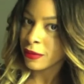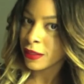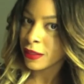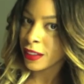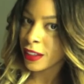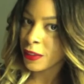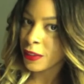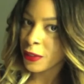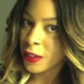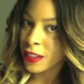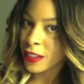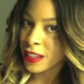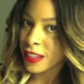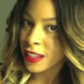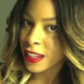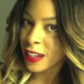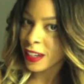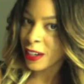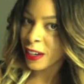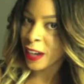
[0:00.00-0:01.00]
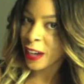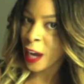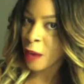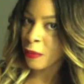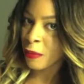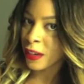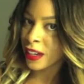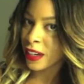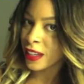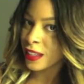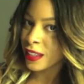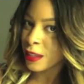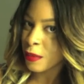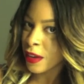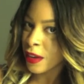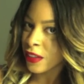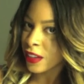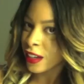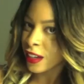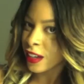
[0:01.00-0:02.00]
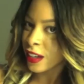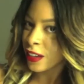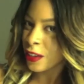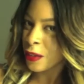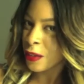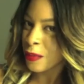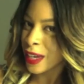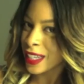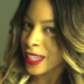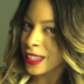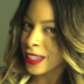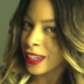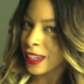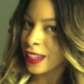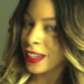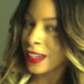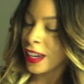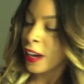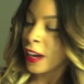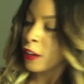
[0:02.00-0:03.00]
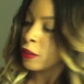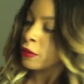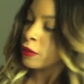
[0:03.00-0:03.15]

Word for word: if you can see it on camera, it's about the color of my skin now,